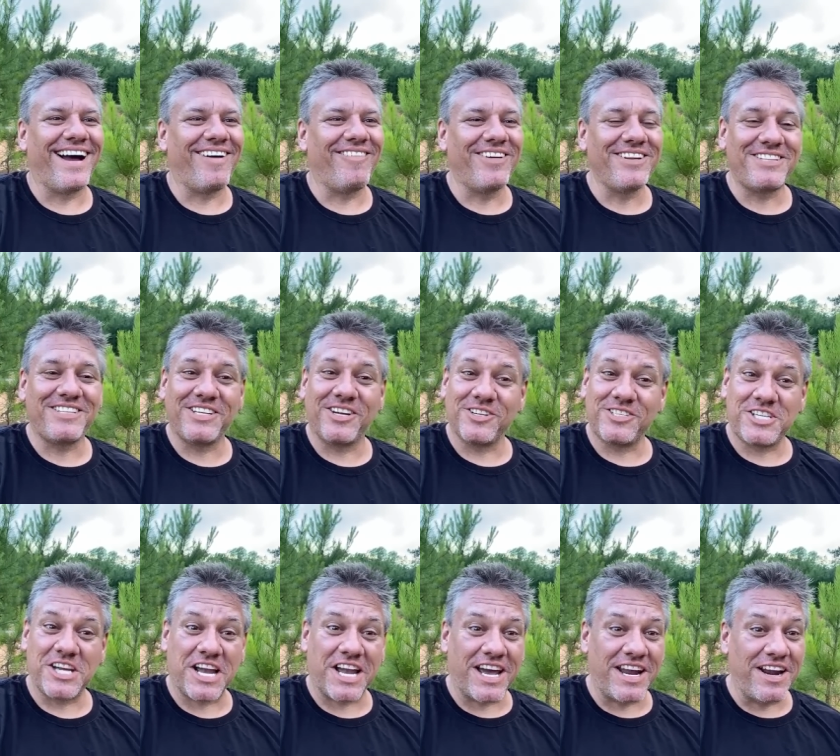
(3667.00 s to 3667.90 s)
I went to go
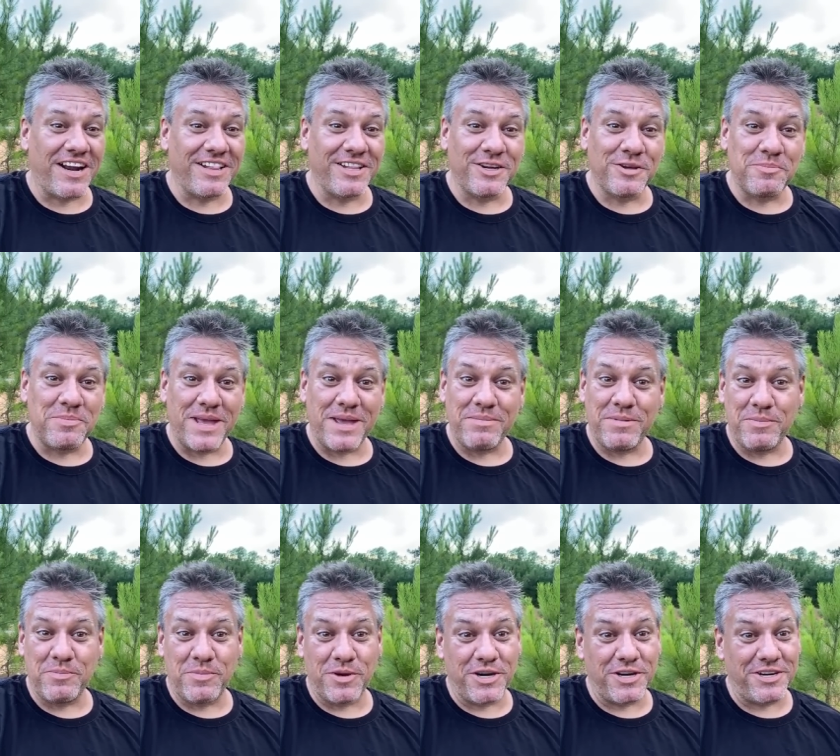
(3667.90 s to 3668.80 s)
check on our little baby
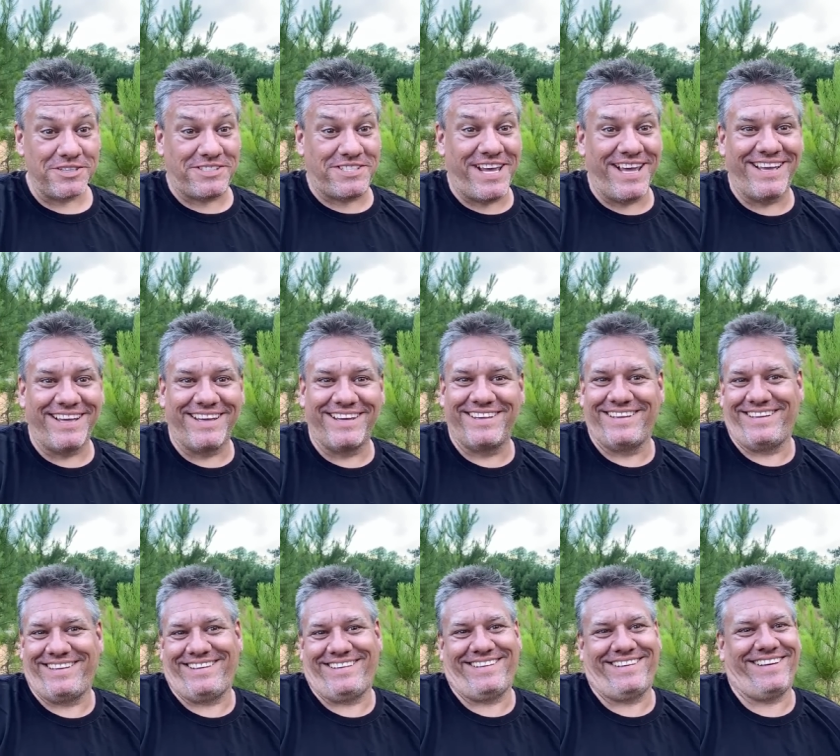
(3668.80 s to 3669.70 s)
birds.
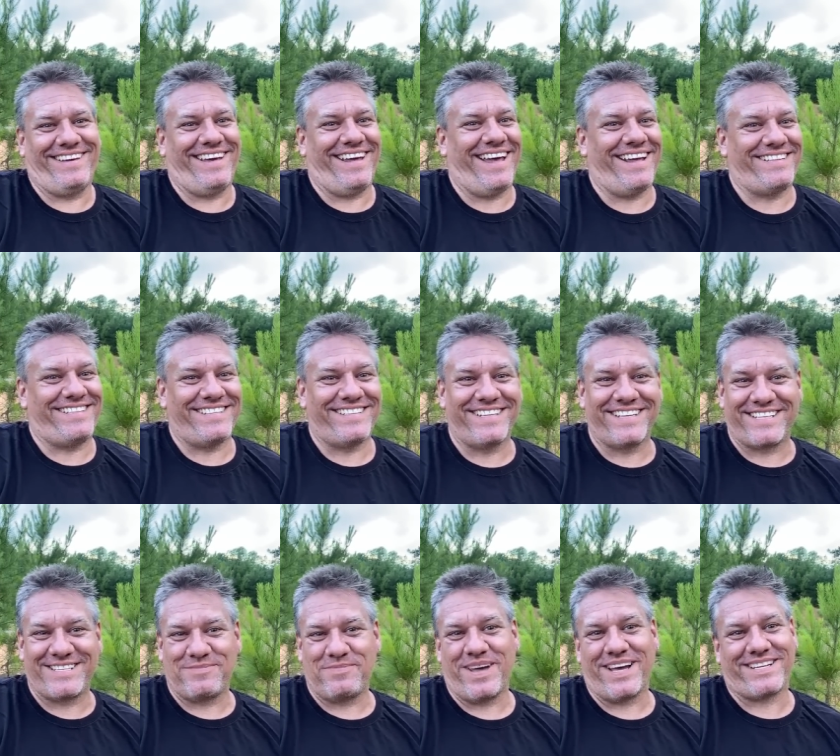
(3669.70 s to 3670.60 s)
I didn't
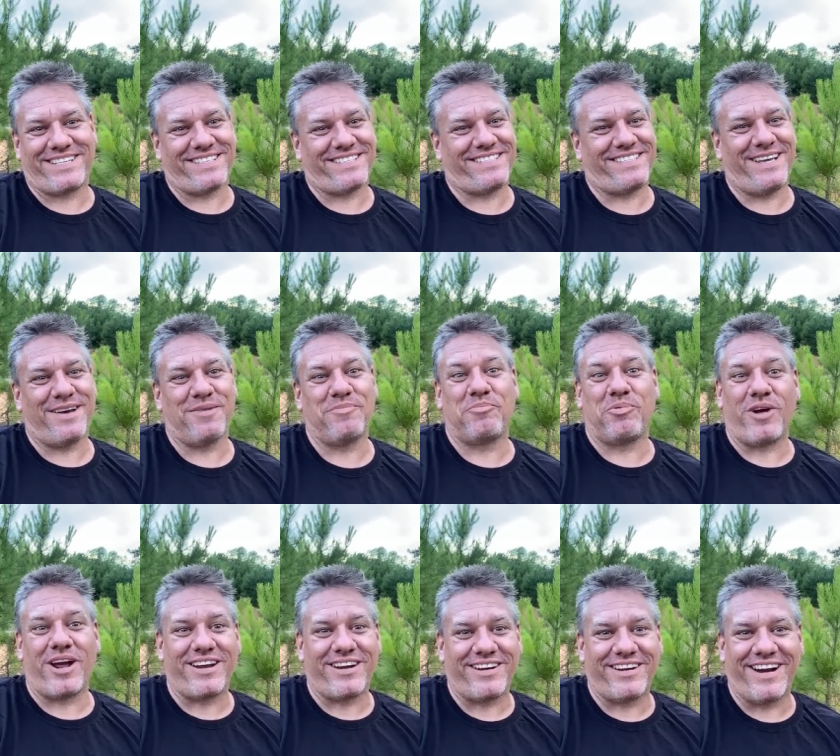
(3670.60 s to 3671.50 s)
expect to see a
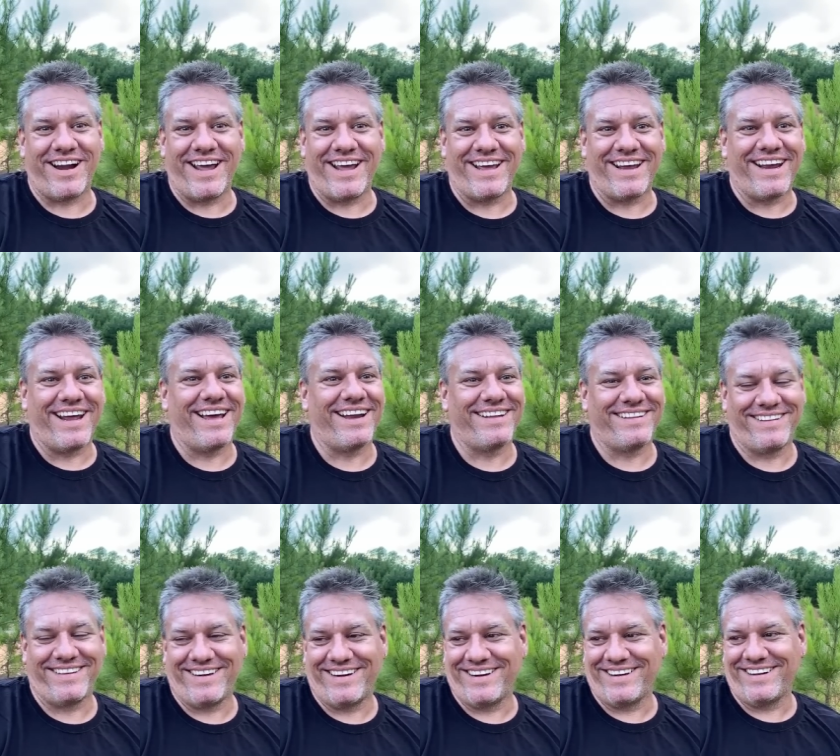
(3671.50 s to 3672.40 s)
predator hanging out in
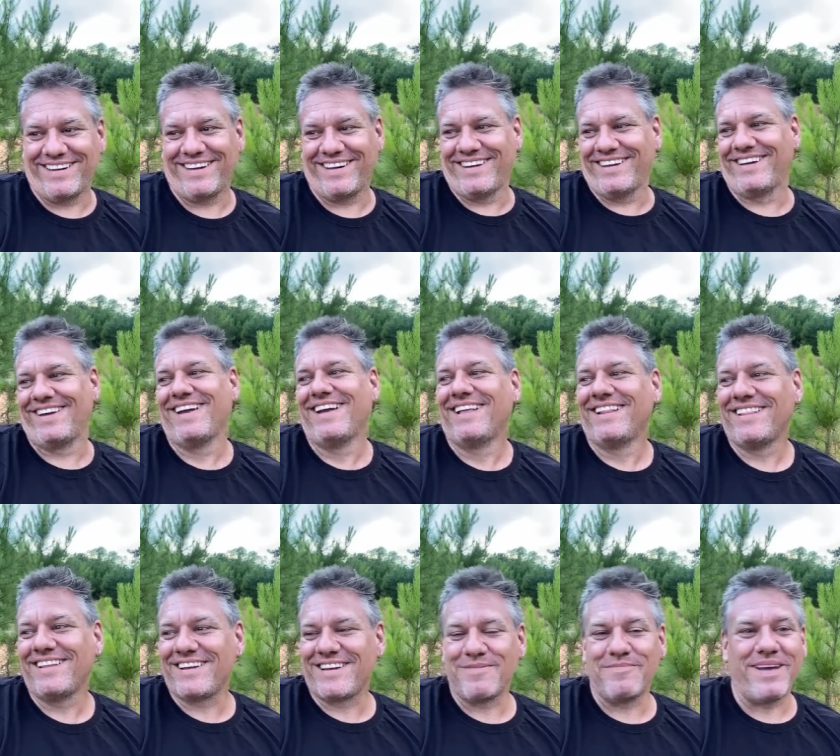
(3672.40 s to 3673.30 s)
there,
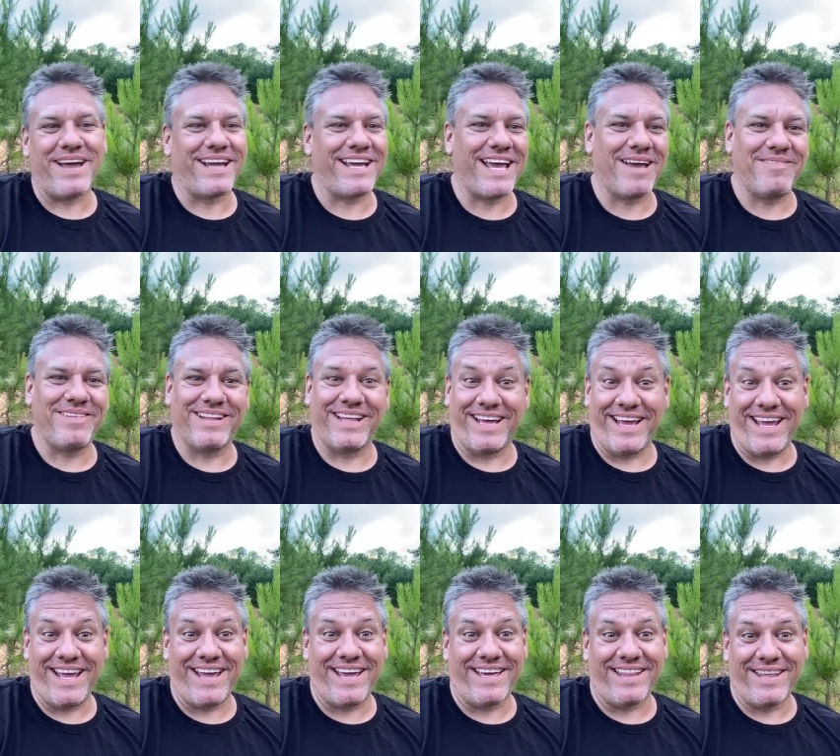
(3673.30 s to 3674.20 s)
looking back at me like,
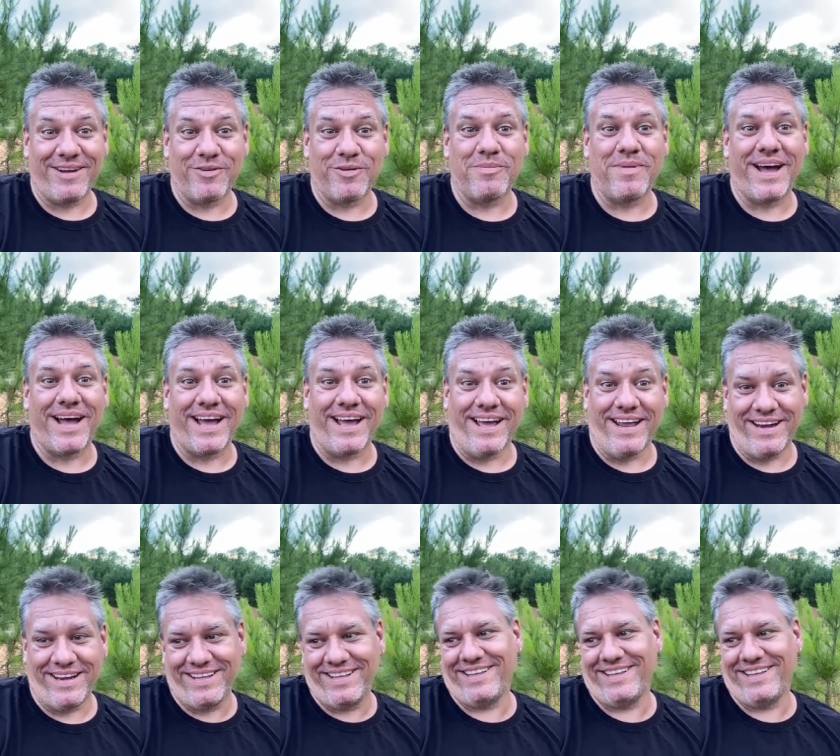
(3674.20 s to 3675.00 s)
hey, they were mine.